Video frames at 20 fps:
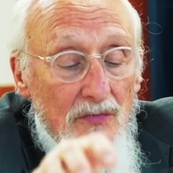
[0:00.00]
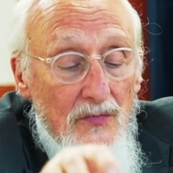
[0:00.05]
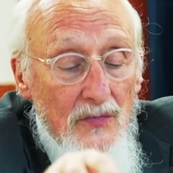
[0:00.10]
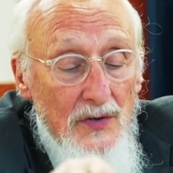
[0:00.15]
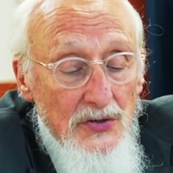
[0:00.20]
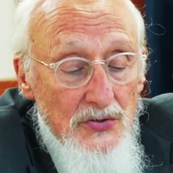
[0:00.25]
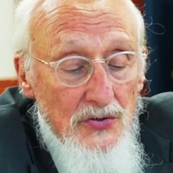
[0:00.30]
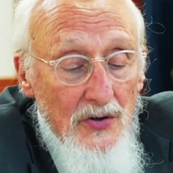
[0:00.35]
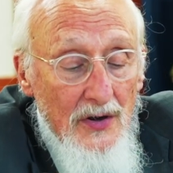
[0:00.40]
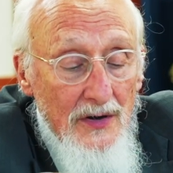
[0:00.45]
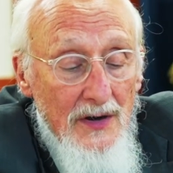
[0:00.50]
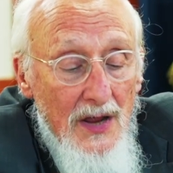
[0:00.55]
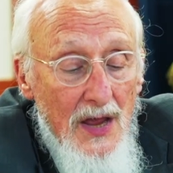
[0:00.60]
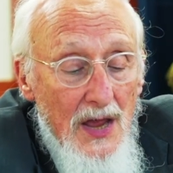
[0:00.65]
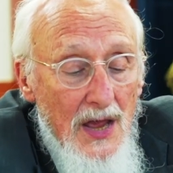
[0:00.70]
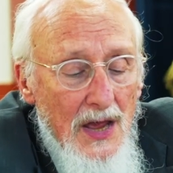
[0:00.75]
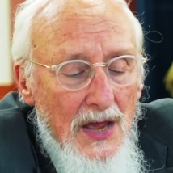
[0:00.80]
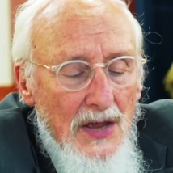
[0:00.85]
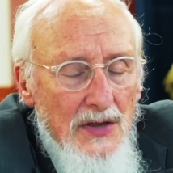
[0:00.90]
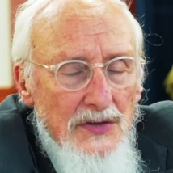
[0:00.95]
Rishon.
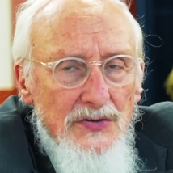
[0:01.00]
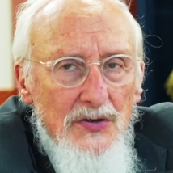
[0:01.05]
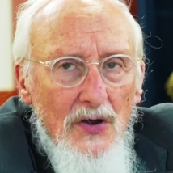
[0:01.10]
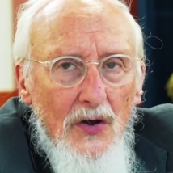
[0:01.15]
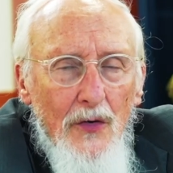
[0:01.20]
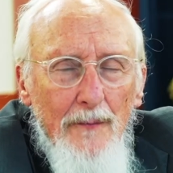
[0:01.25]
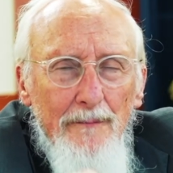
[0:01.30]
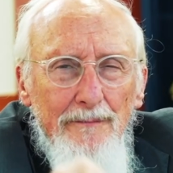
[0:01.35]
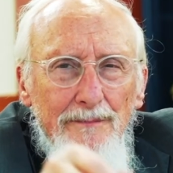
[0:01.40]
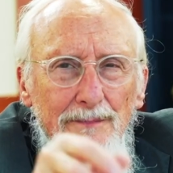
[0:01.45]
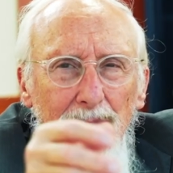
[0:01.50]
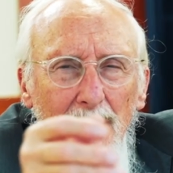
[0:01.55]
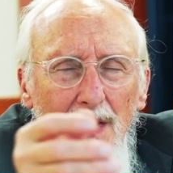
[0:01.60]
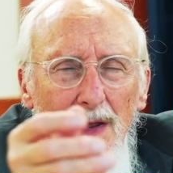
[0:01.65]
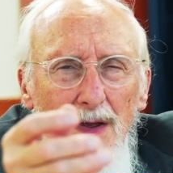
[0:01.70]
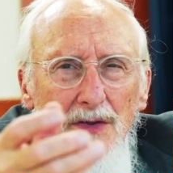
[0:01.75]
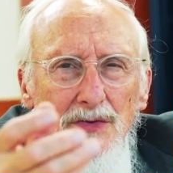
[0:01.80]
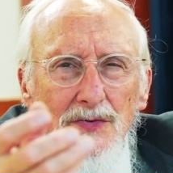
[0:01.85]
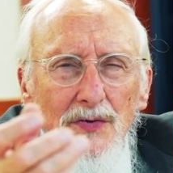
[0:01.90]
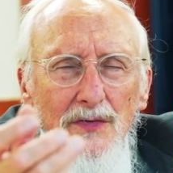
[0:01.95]
So
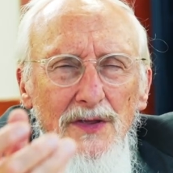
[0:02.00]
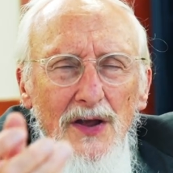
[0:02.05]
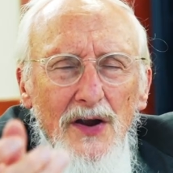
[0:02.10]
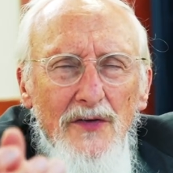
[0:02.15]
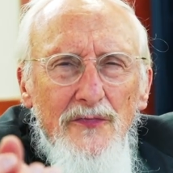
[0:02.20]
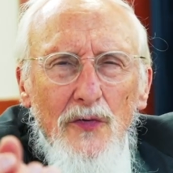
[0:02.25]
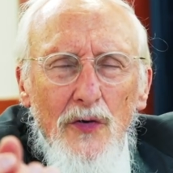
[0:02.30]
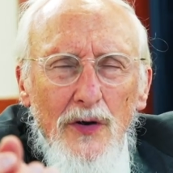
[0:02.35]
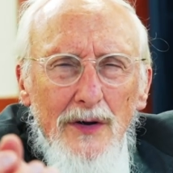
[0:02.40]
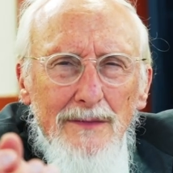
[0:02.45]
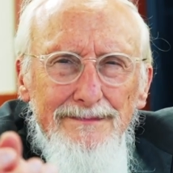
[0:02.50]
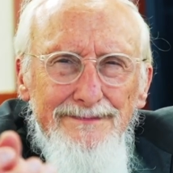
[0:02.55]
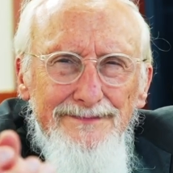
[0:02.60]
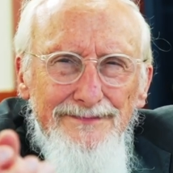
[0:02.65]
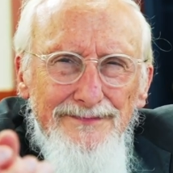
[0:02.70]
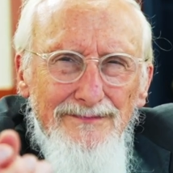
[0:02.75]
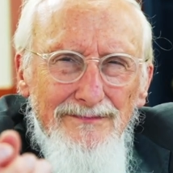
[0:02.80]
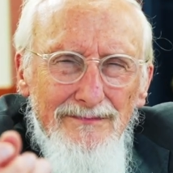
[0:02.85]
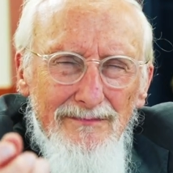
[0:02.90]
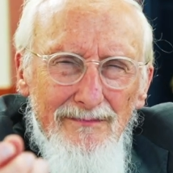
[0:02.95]
therefore,
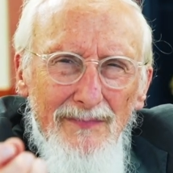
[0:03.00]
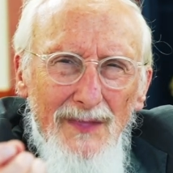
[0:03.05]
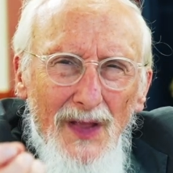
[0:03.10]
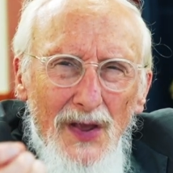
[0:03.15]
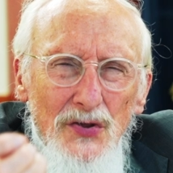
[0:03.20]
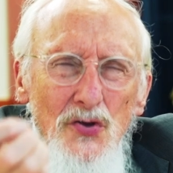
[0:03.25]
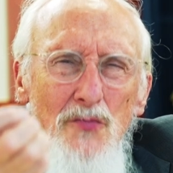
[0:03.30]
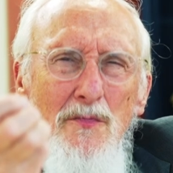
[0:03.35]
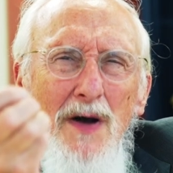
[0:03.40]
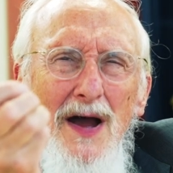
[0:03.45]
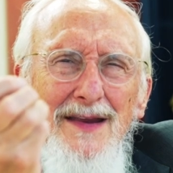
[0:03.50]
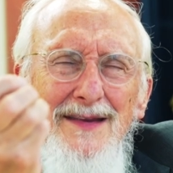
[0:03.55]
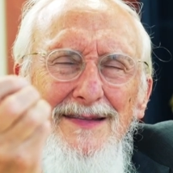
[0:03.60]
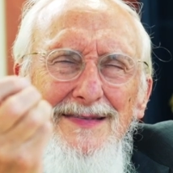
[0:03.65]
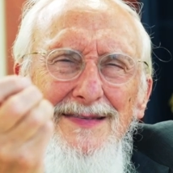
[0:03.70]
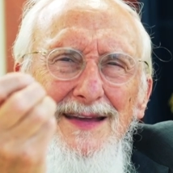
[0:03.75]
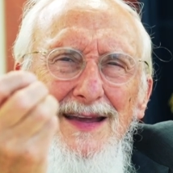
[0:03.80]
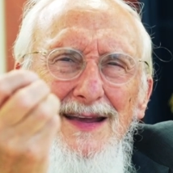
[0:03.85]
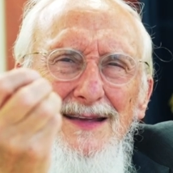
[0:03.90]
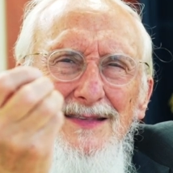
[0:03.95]
you might
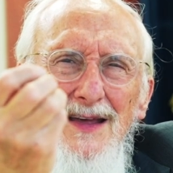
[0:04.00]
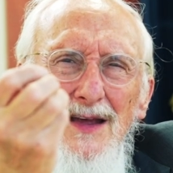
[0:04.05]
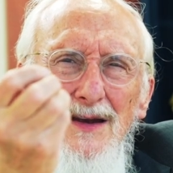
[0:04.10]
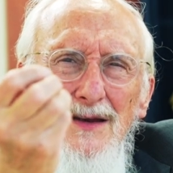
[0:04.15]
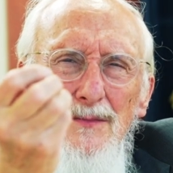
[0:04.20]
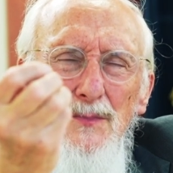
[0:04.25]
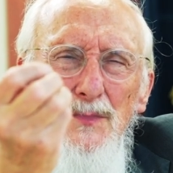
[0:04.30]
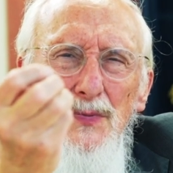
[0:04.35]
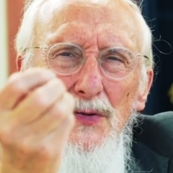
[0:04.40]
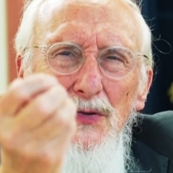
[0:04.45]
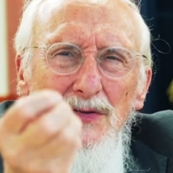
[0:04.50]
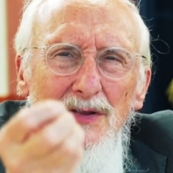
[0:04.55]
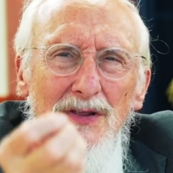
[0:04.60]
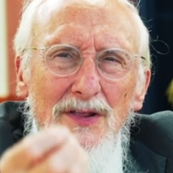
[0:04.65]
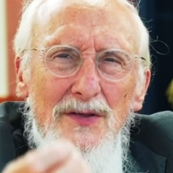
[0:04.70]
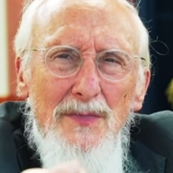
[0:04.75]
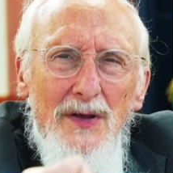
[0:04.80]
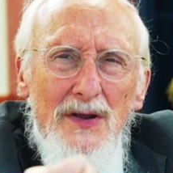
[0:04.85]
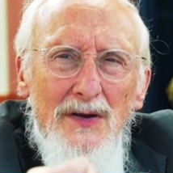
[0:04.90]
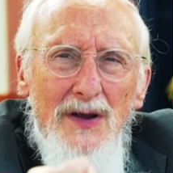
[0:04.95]
think that
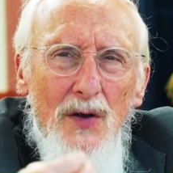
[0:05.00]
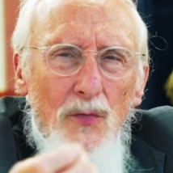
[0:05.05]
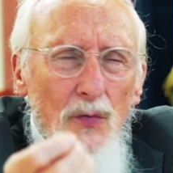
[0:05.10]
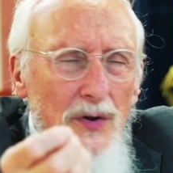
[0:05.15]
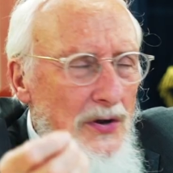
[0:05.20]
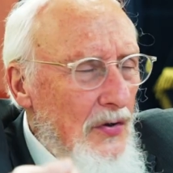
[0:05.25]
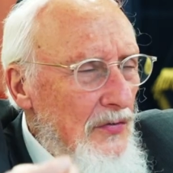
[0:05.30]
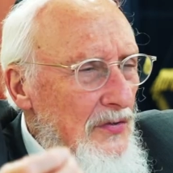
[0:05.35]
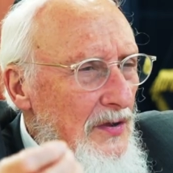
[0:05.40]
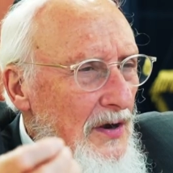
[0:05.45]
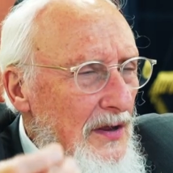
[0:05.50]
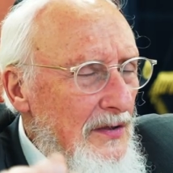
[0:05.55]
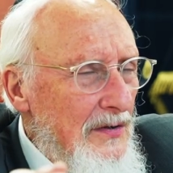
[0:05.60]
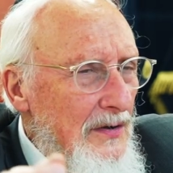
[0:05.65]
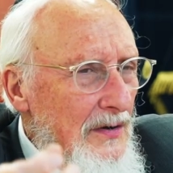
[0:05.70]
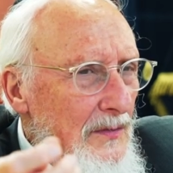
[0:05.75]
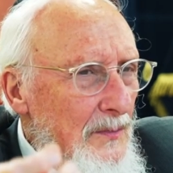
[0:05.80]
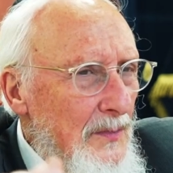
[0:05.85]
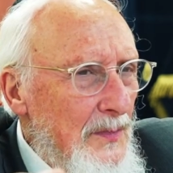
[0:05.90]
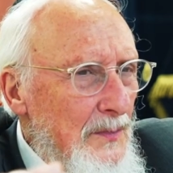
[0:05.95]
now we know that
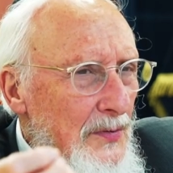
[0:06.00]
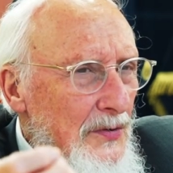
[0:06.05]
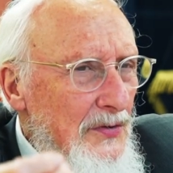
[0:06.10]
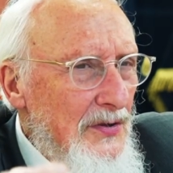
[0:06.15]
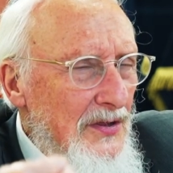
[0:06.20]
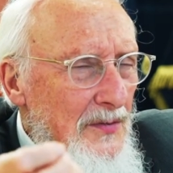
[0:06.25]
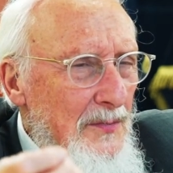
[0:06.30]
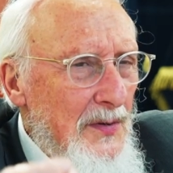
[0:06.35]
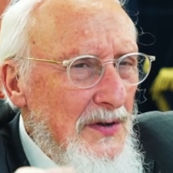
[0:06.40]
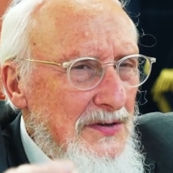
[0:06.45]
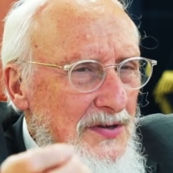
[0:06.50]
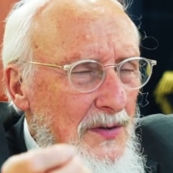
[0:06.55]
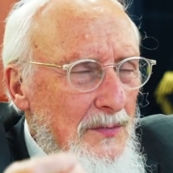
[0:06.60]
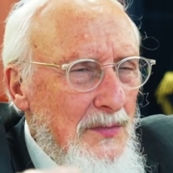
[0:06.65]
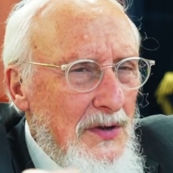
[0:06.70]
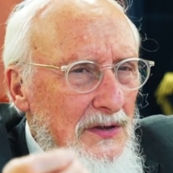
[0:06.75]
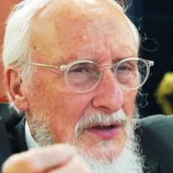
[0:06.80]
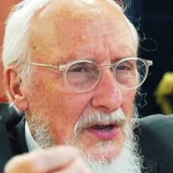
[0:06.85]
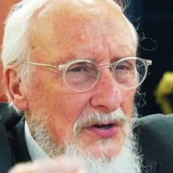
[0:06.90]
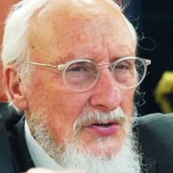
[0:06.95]
building the Beis
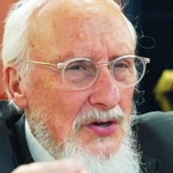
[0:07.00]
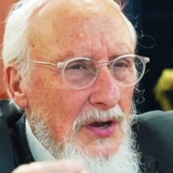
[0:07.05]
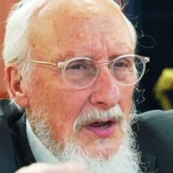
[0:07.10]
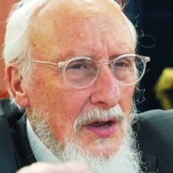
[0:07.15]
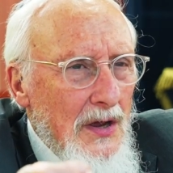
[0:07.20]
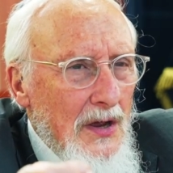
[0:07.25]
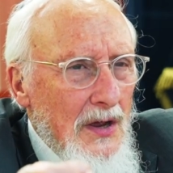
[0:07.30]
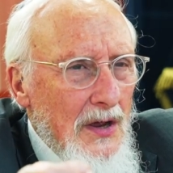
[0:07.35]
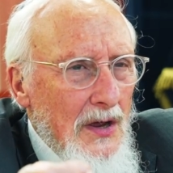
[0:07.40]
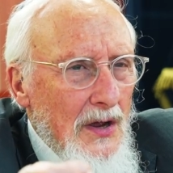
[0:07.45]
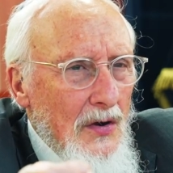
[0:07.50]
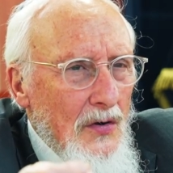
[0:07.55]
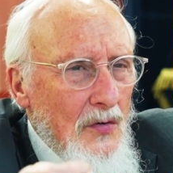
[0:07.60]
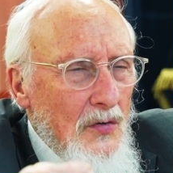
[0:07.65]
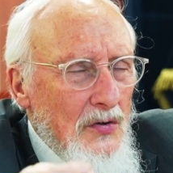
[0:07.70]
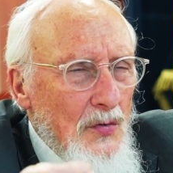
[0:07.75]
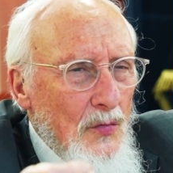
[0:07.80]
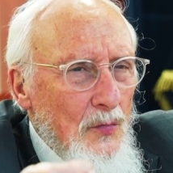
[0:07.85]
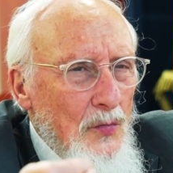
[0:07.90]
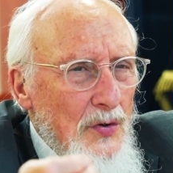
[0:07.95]
HaMikdash,
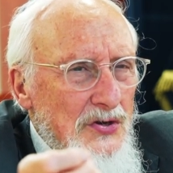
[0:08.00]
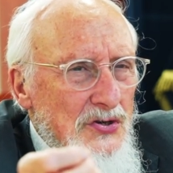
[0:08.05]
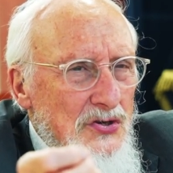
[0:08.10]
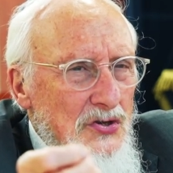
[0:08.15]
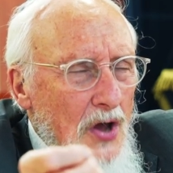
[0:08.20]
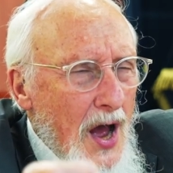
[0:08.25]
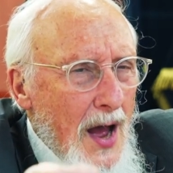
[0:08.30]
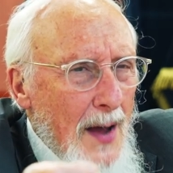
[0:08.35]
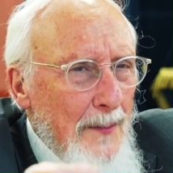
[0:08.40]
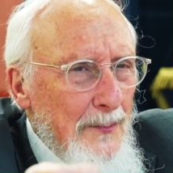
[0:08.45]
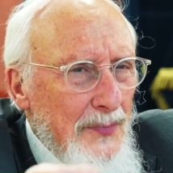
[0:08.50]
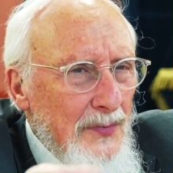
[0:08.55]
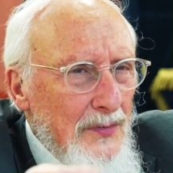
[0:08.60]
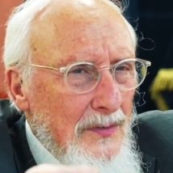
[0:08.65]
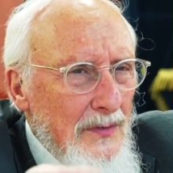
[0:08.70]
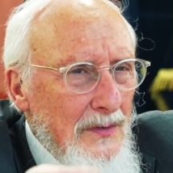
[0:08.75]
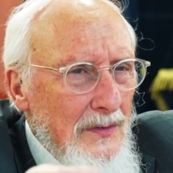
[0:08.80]
we stop.